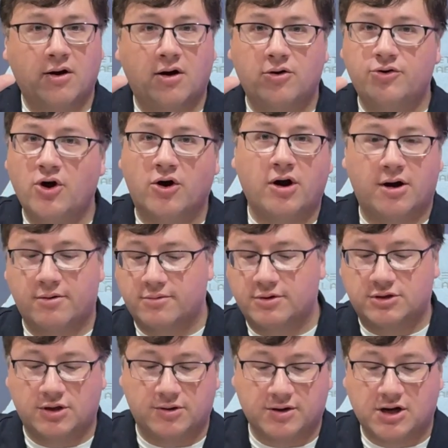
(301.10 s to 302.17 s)
No
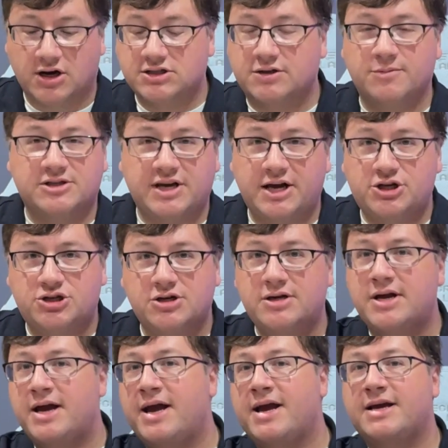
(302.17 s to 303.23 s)
customization
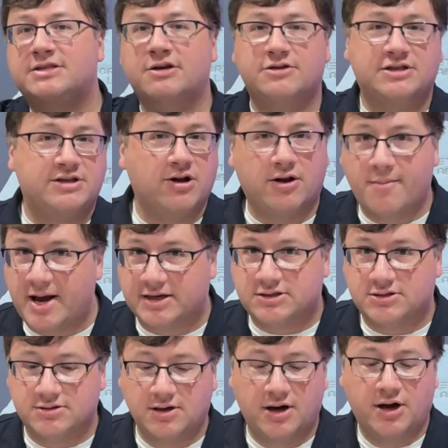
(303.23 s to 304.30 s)
is still a mess.